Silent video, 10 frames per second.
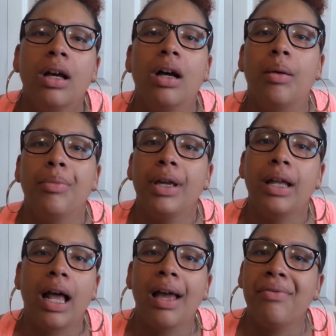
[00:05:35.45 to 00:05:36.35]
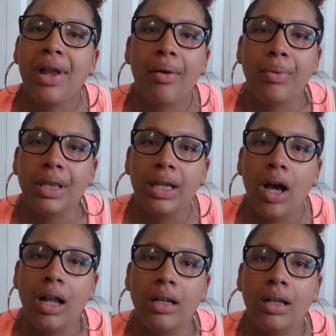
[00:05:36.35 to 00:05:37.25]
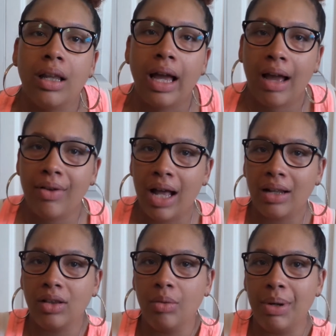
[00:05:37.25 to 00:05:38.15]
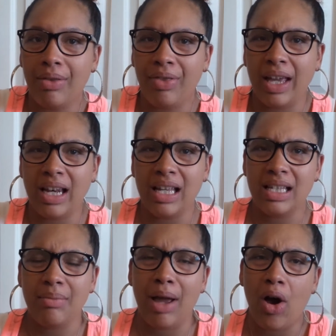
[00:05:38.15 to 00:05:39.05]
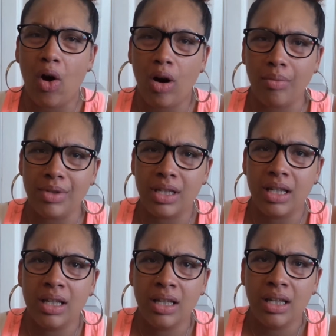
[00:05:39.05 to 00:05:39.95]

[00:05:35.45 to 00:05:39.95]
And I have not really gotten, like, I've gotten a little bit of thickness in my arms,